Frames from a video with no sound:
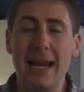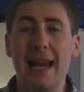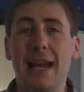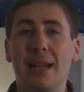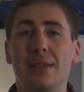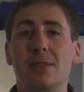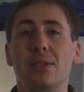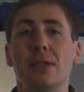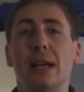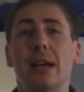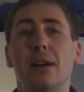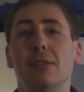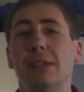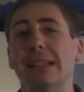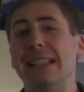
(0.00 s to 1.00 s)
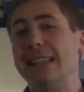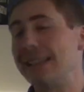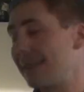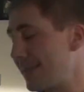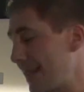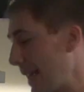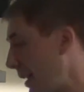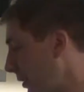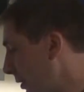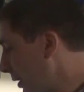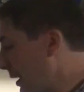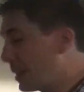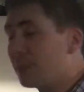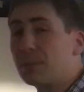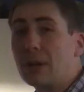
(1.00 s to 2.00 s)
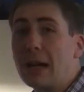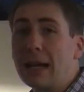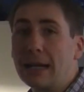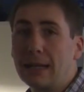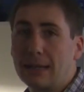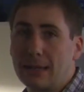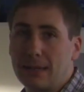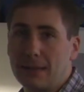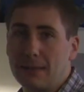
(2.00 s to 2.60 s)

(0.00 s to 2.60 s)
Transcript: And so now let's take a look at the product.